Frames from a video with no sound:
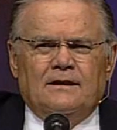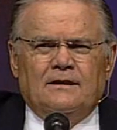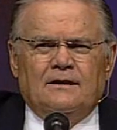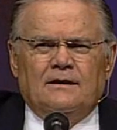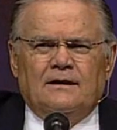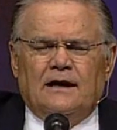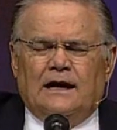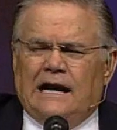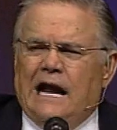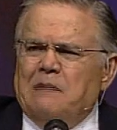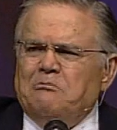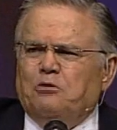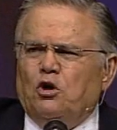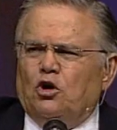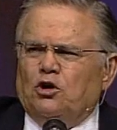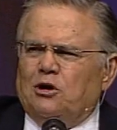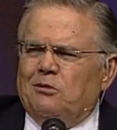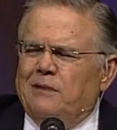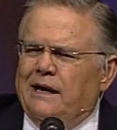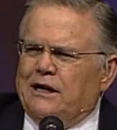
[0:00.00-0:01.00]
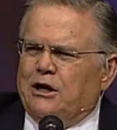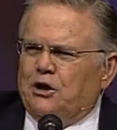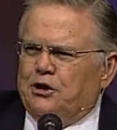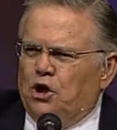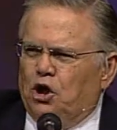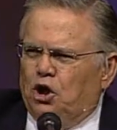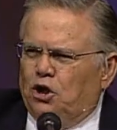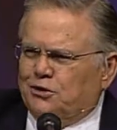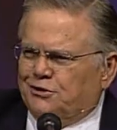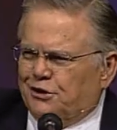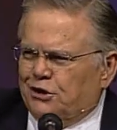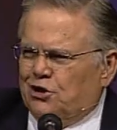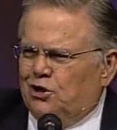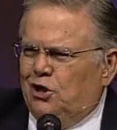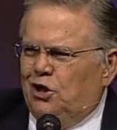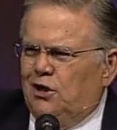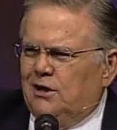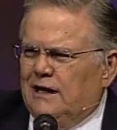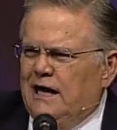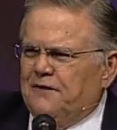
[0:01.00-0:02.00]
And I'm going to make an altar
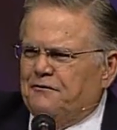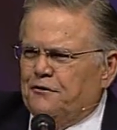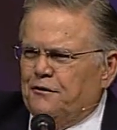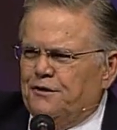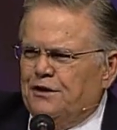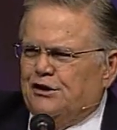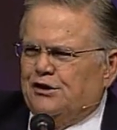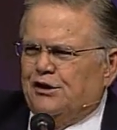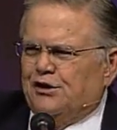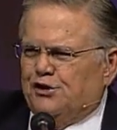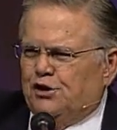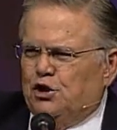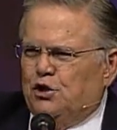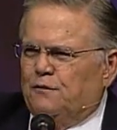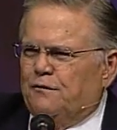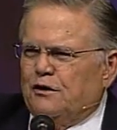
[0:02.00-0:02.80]
call after this is over,